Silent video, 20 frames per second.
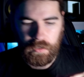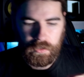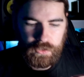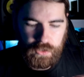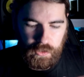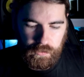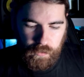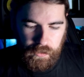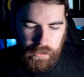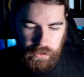
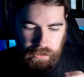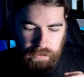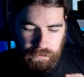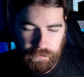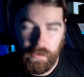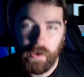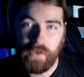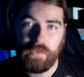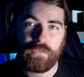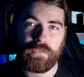So if we look at the
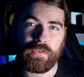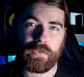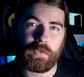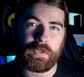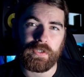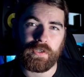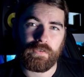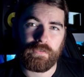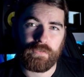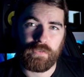final thing
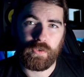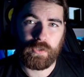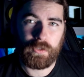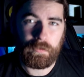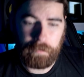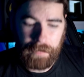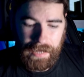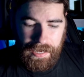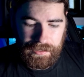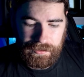we're going for
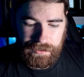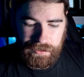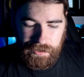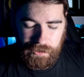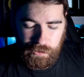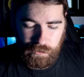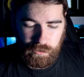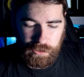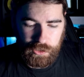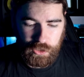compared to
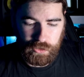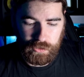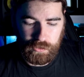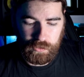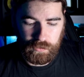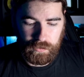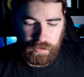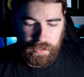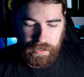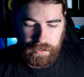the
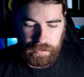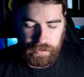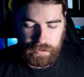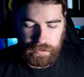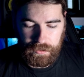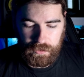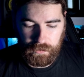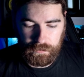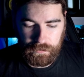original, then it's